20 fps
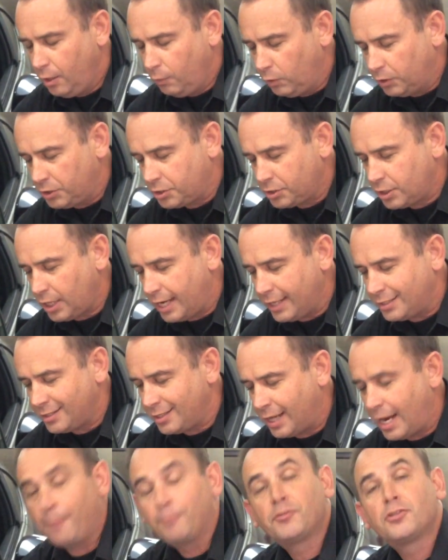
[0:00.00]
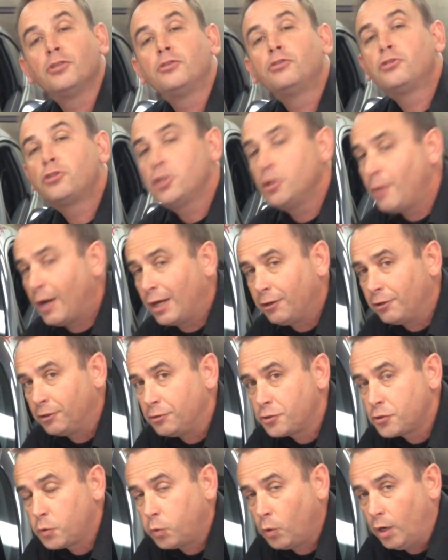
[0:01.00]
which takes it up to
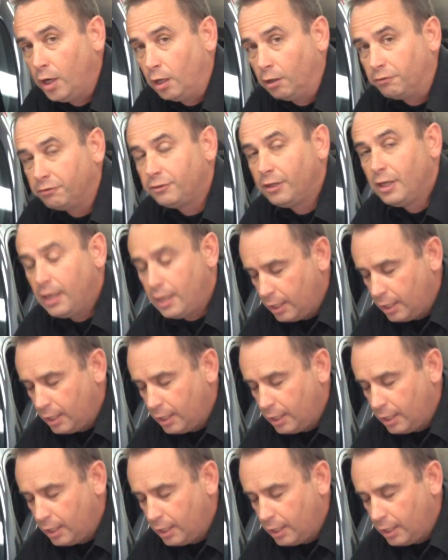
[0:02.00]
212.